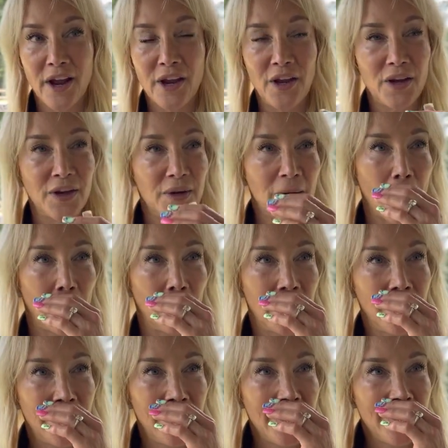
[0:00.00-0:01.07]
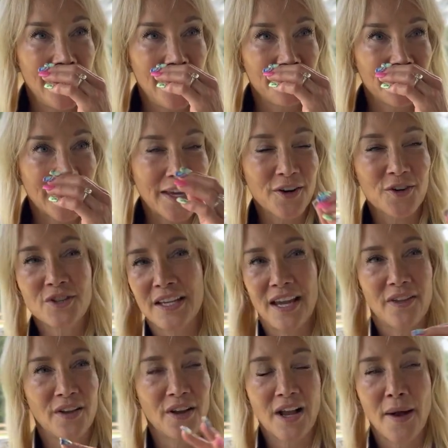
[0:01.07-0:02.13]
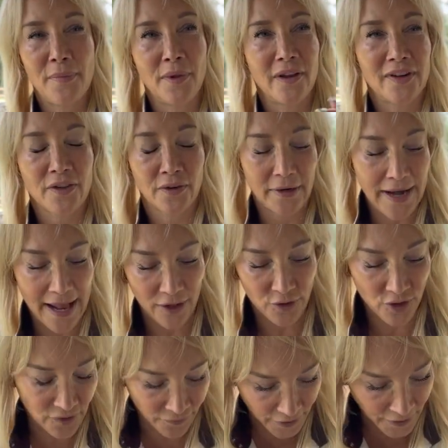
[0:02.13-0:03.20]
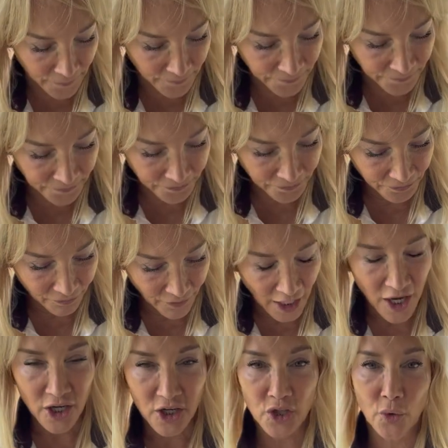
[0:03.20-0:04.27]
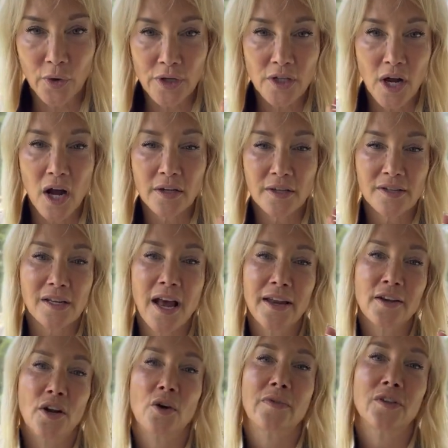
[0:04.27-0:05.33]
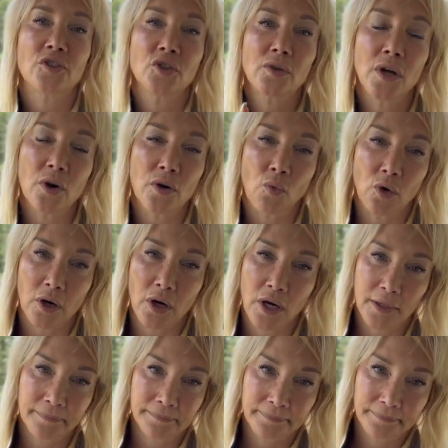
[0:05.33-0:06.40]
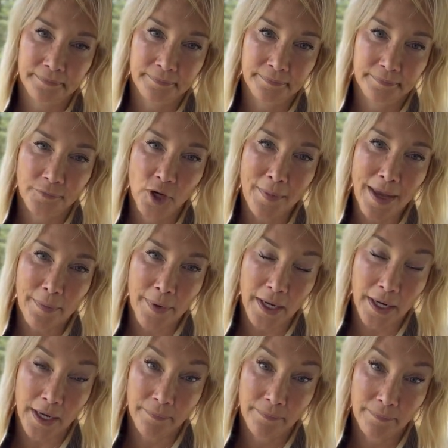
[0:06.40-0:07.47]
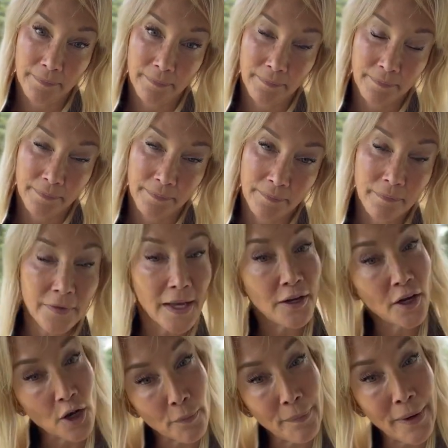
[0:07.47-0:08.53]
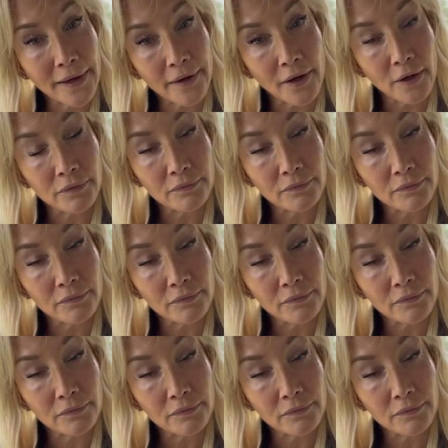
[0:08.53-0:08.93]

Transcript: here's a couple of other analogies for you. Your dog does not know that you go to work, you make money, then you go to Petco,